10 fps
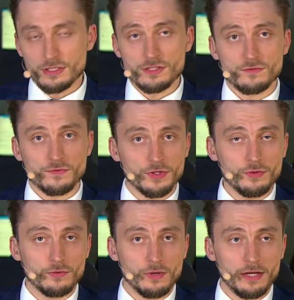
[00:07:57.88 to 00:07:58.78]
is for
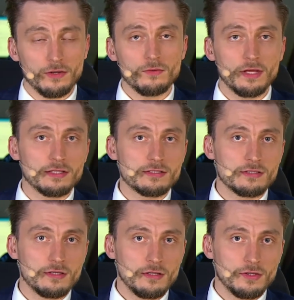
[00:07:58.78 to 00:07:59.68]
you. I know that
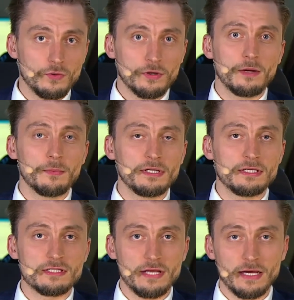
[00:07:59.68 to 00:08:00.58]
your company
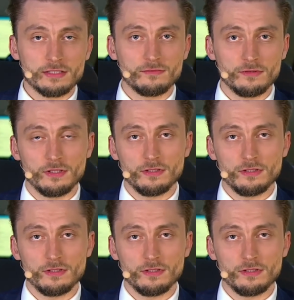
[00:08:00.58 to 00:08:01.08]
is actively